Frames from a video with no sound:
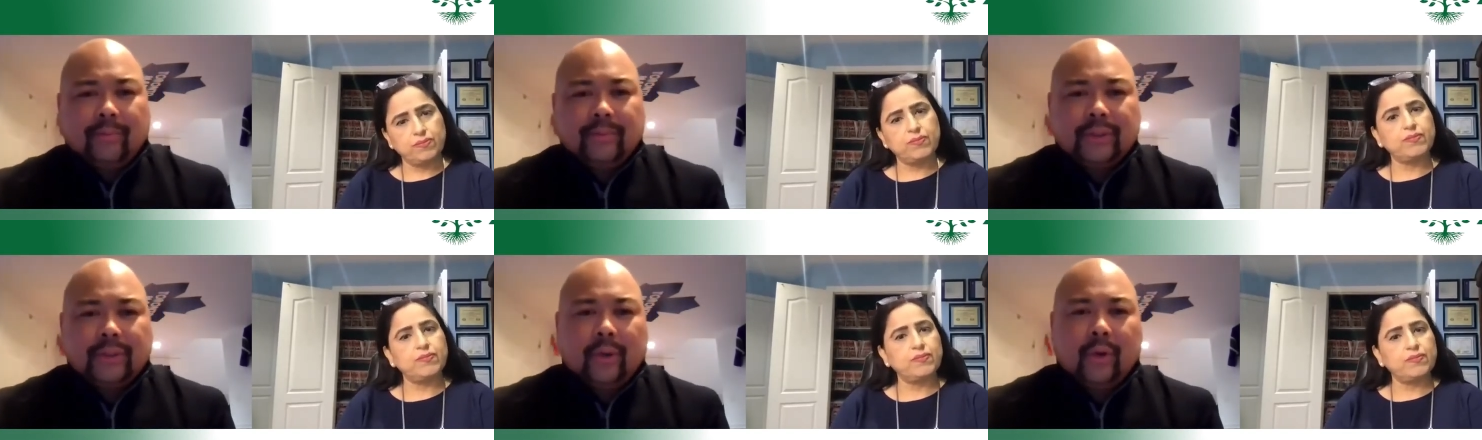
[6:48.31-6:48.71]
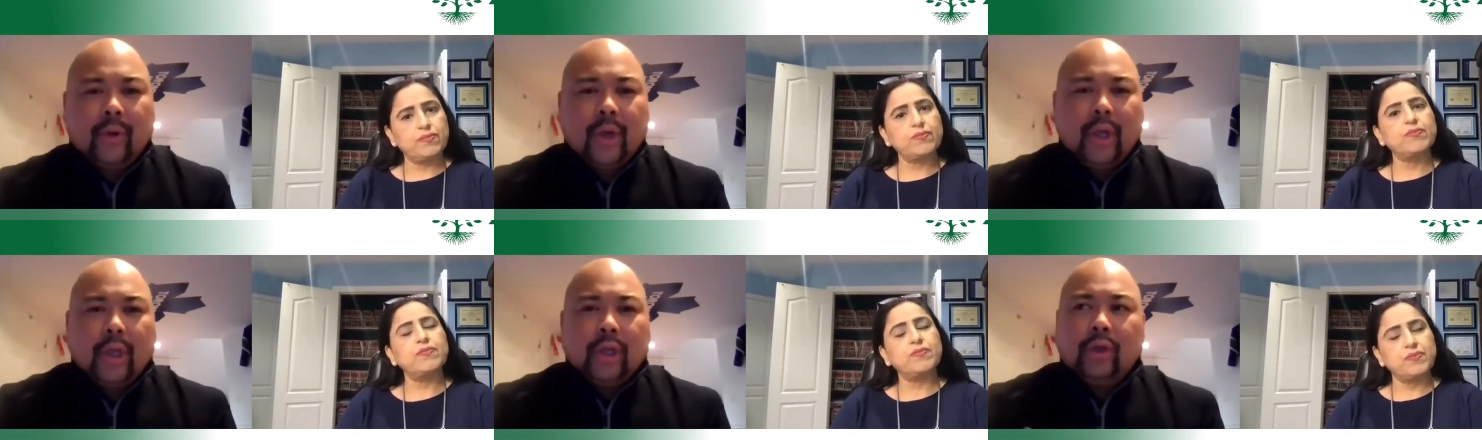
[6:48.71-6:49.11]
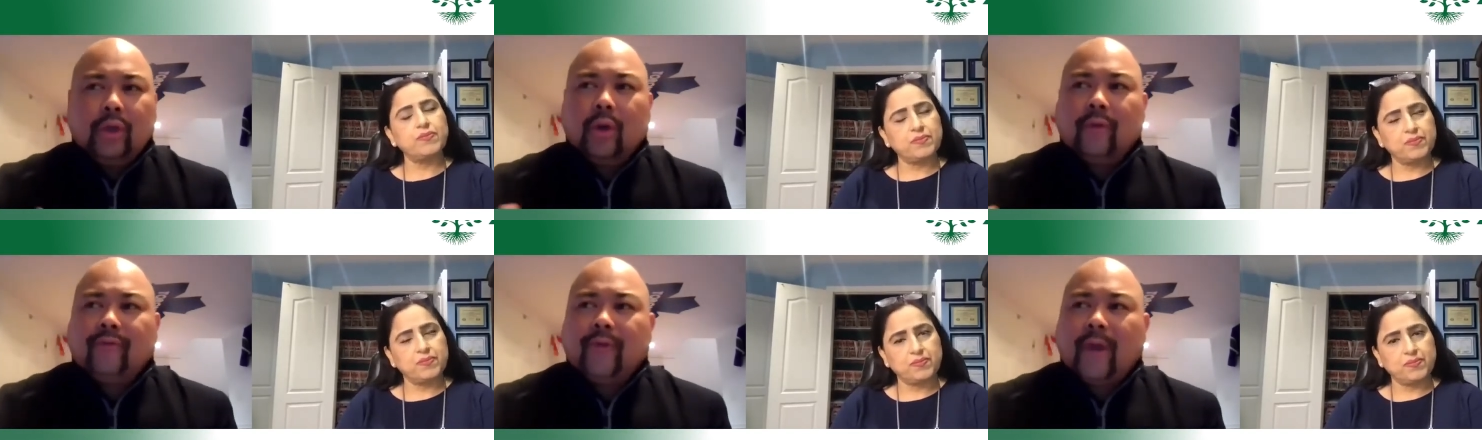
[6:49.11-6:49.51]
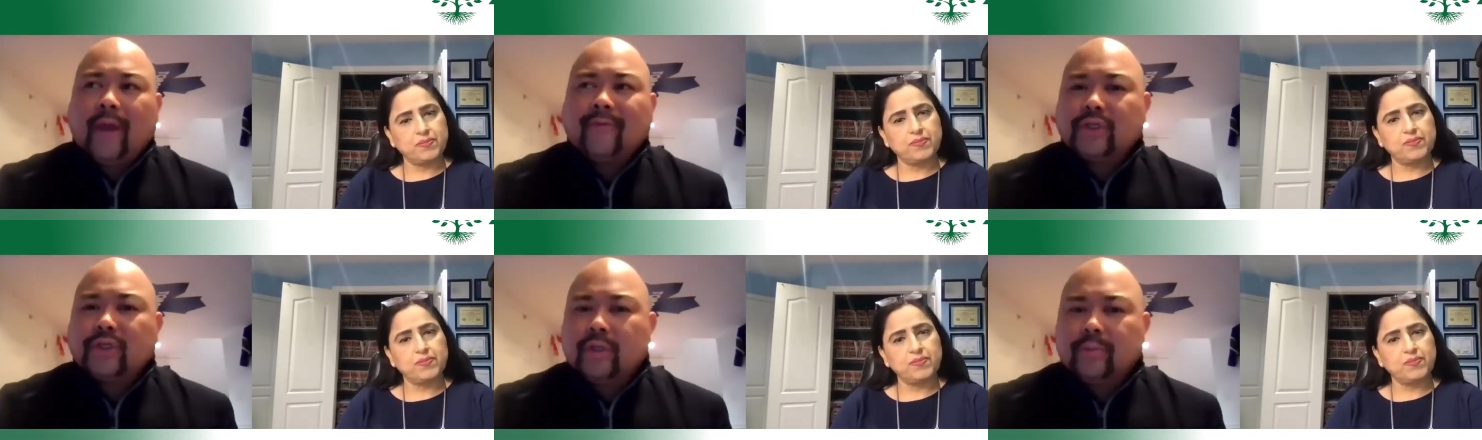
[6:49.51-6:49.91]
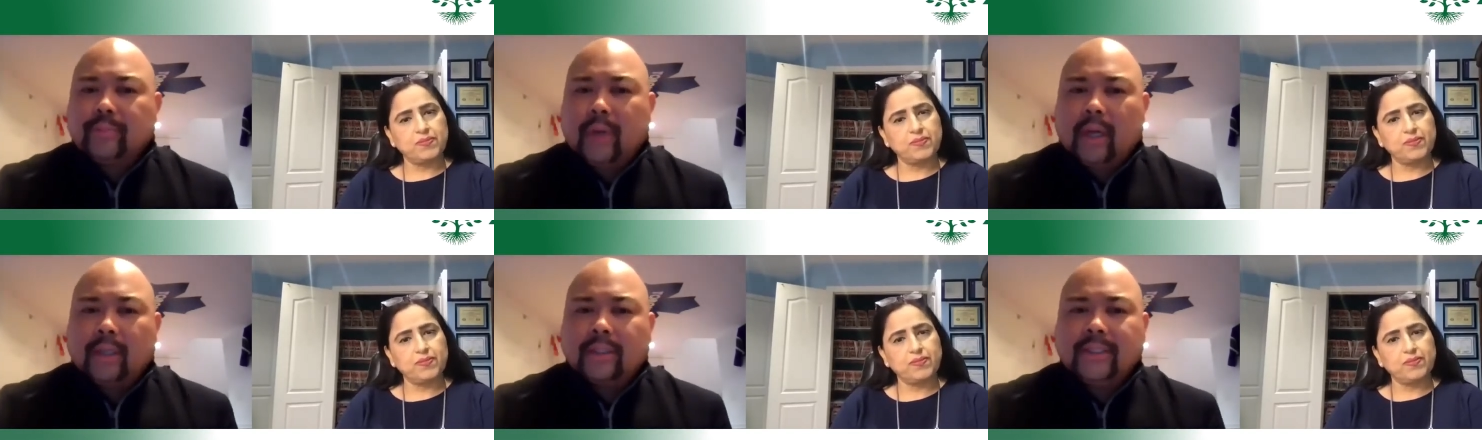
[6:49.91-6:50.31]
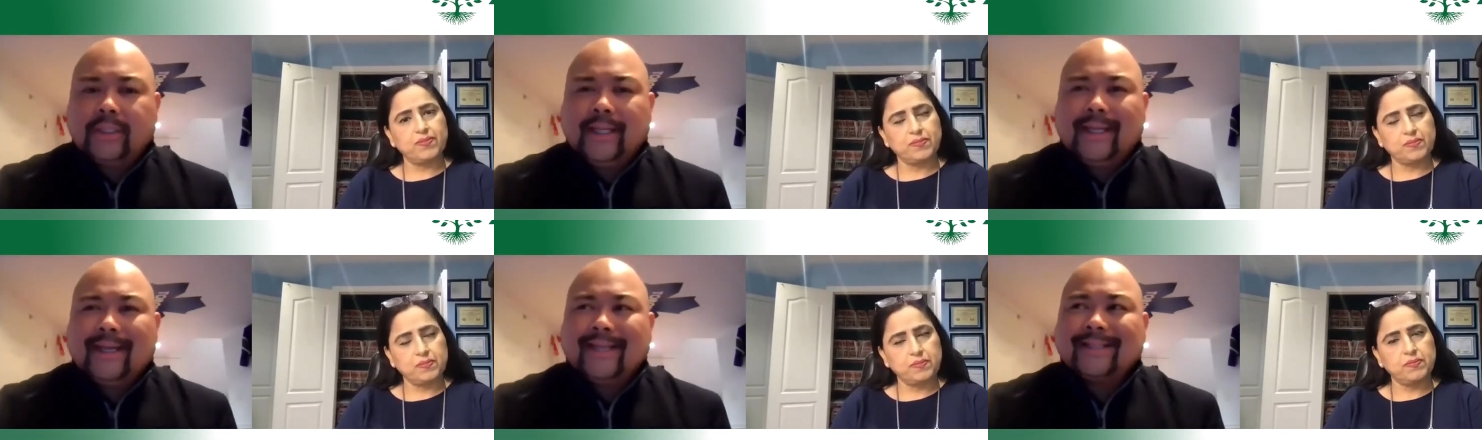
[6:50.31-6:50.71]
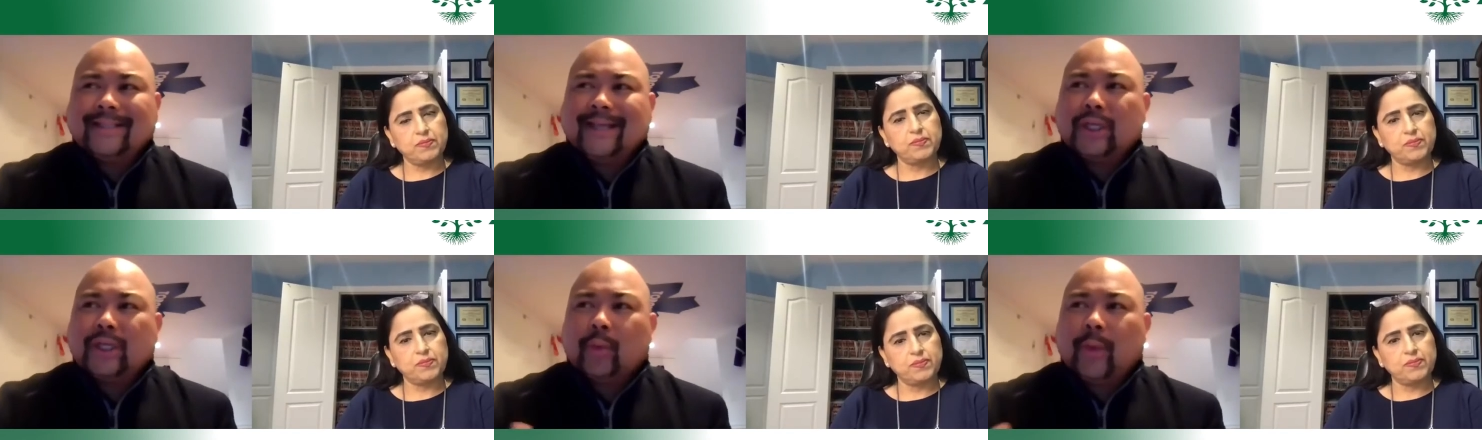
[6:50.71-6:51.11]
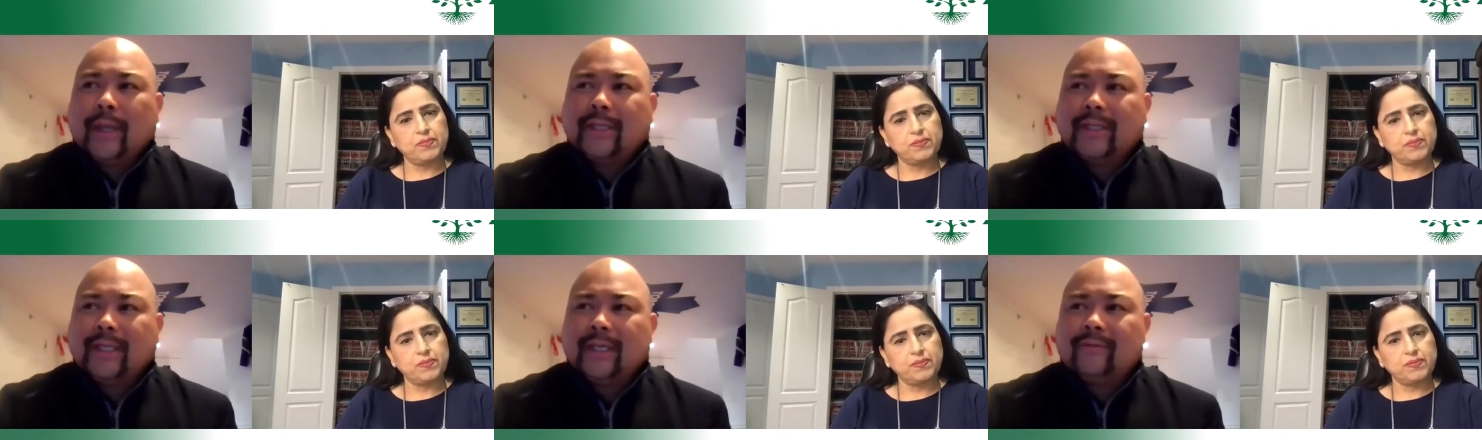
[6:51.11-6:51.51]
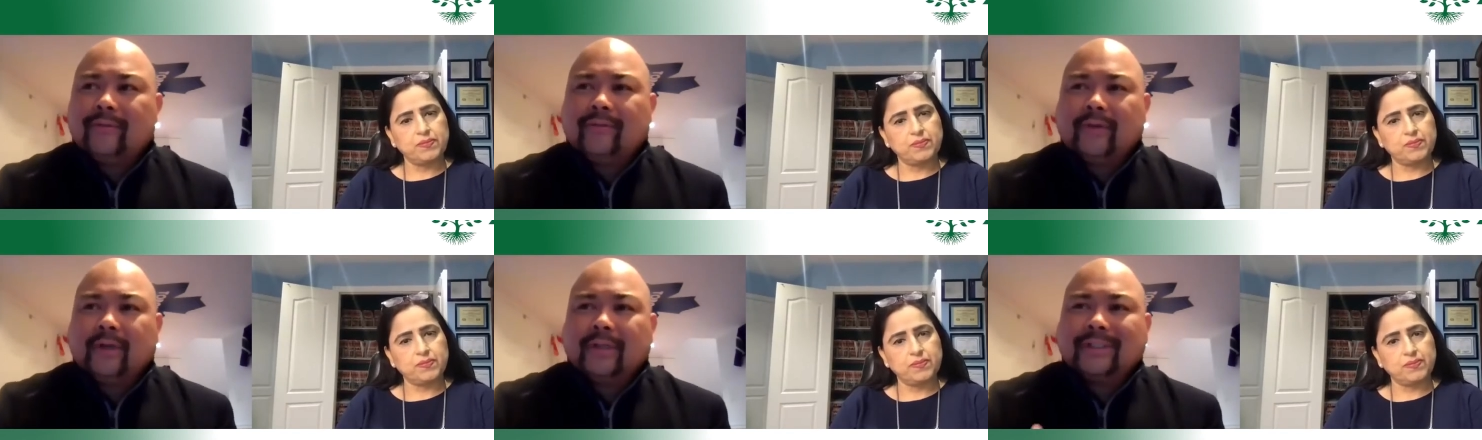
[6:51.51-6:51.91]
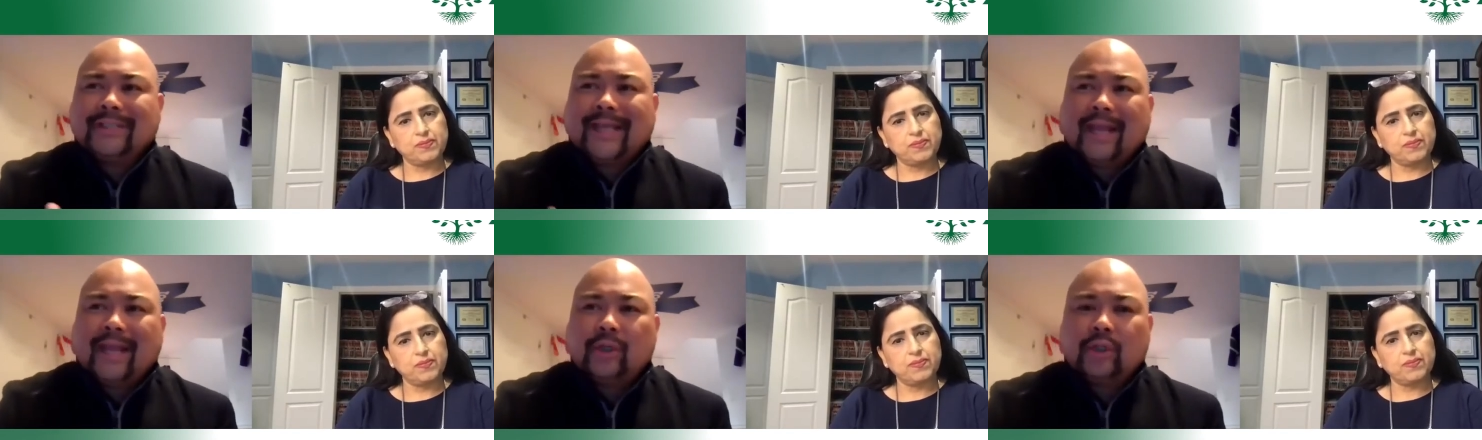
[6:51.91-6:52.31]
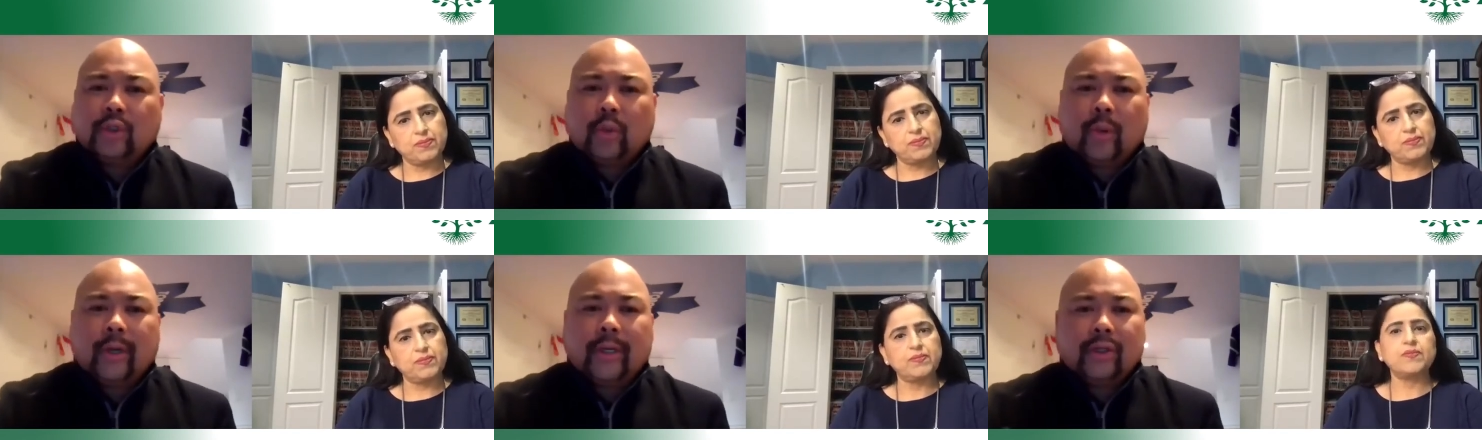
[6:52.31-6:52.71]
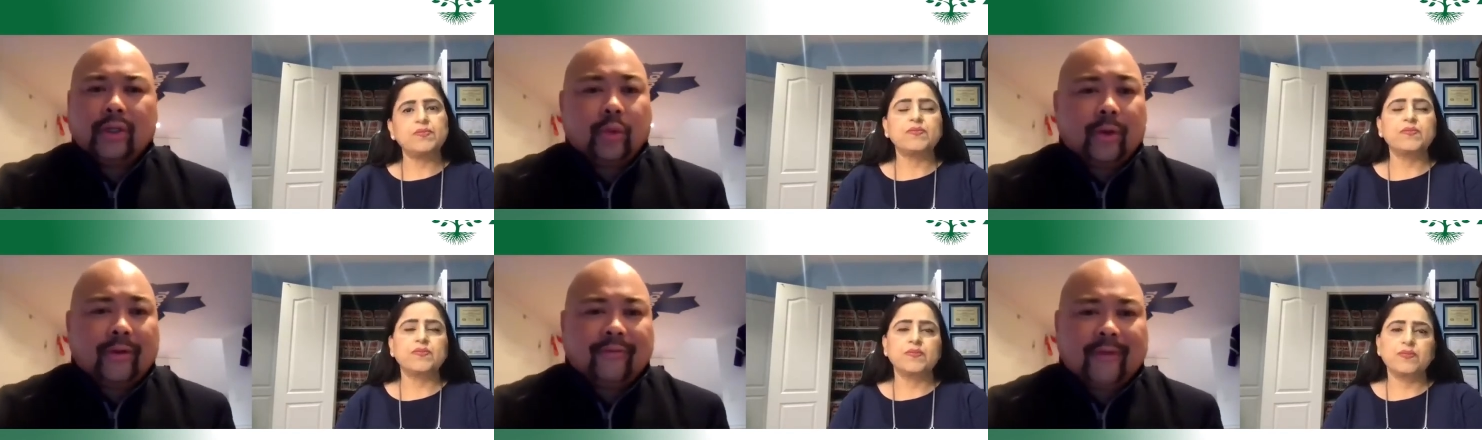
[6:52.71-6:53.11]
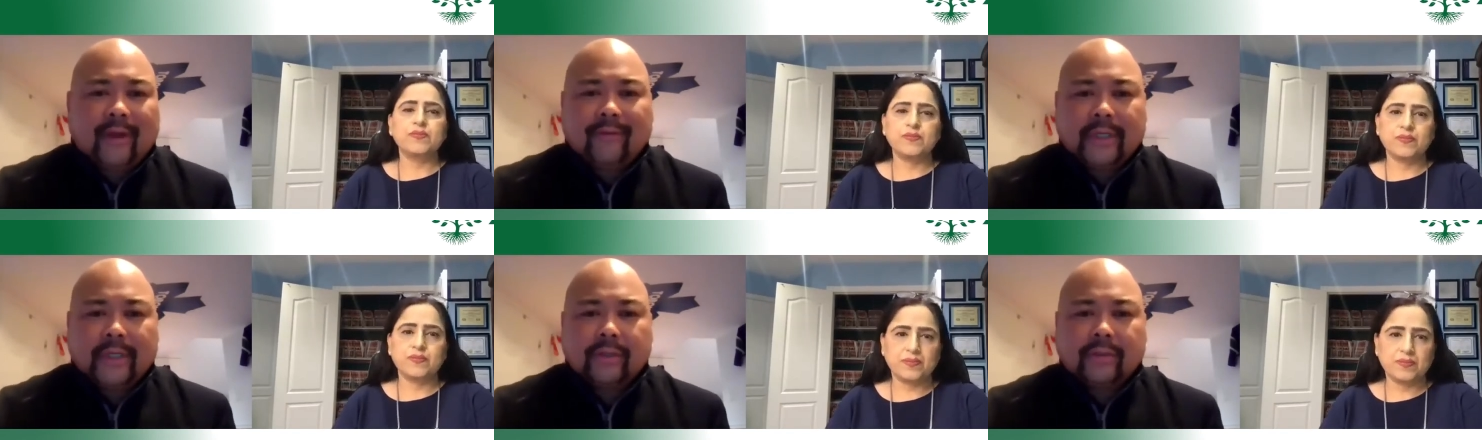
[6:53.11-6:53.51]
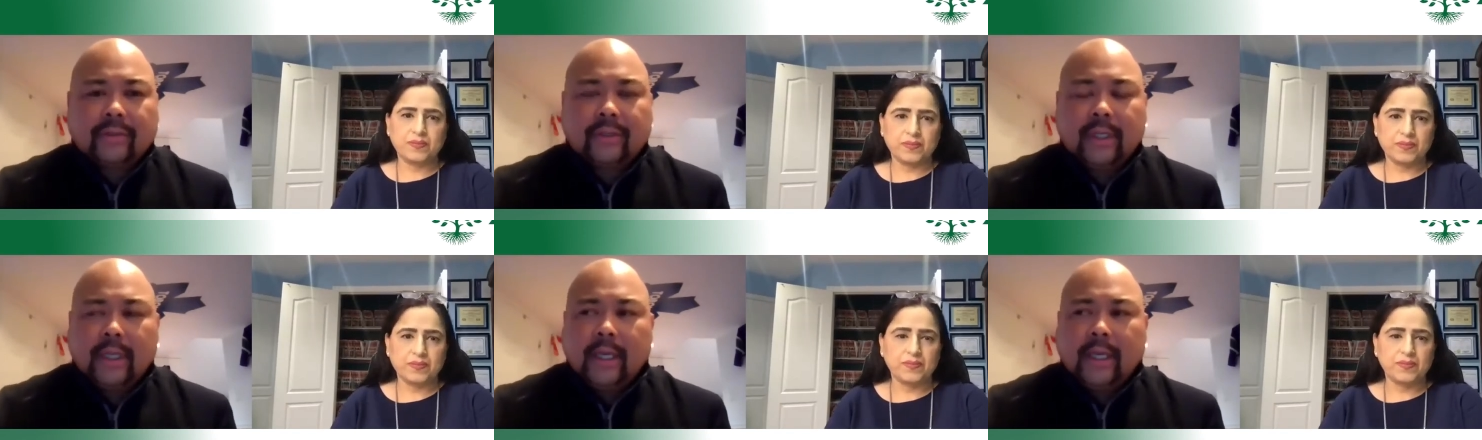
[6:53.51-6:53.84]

Speaker 1: So, you know, if you have a term policy, it's like you're renting it for 10 or 20 or 25 years.